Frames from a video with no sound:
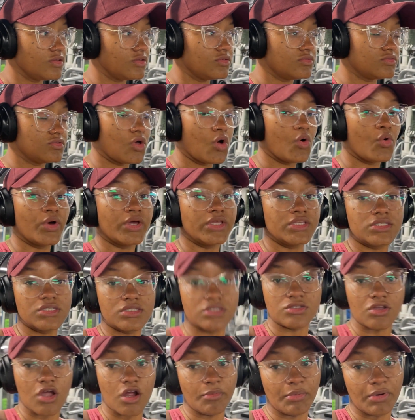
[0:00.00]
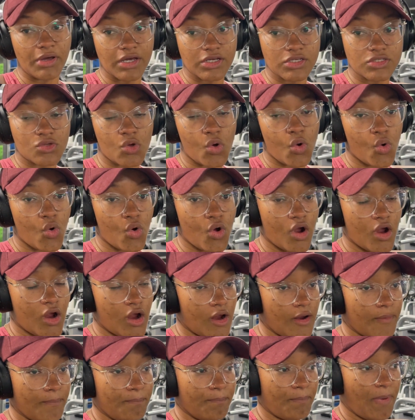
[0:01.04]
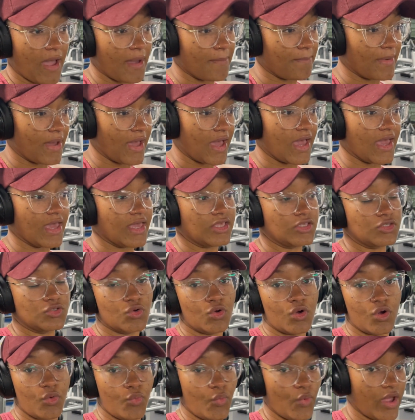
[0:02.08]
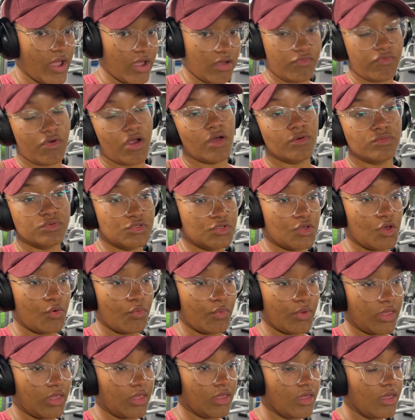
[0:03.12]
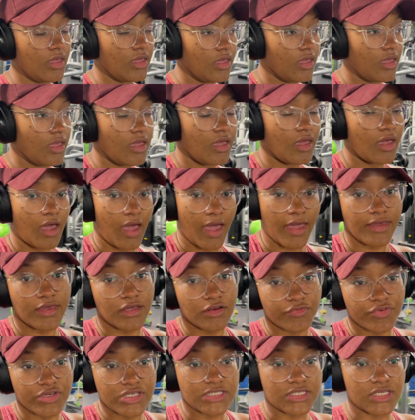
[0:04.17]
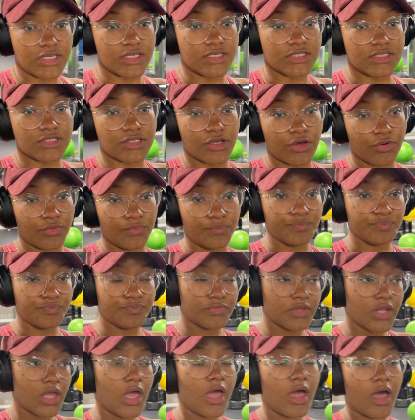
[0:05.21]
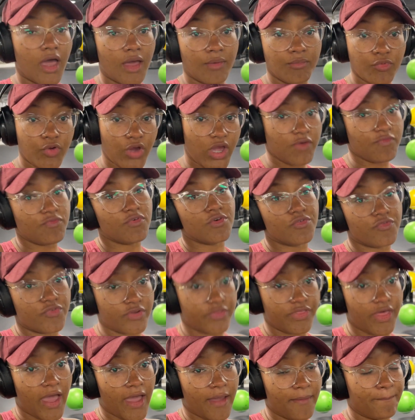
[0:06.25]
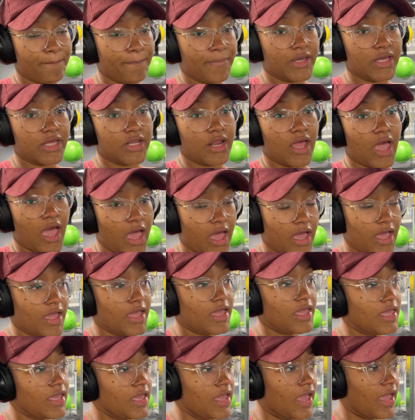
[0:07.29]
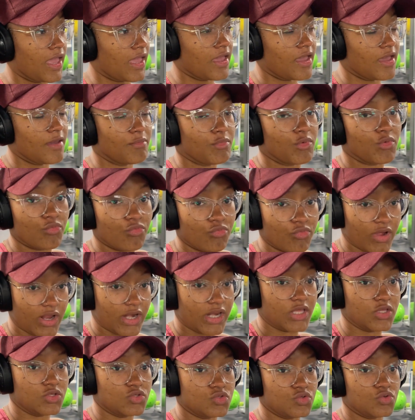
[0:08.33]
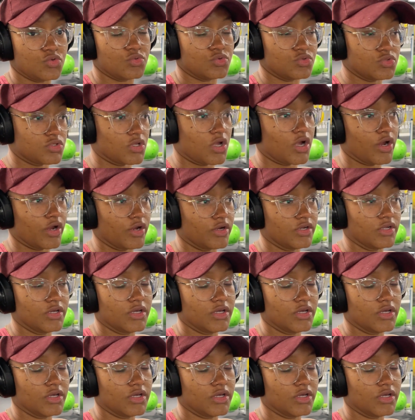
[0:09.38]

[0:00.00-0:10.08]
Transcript: going to Starbucks or Popeyes or wherever I was going. I can resist. So I'm grateful for that, but I am ready to start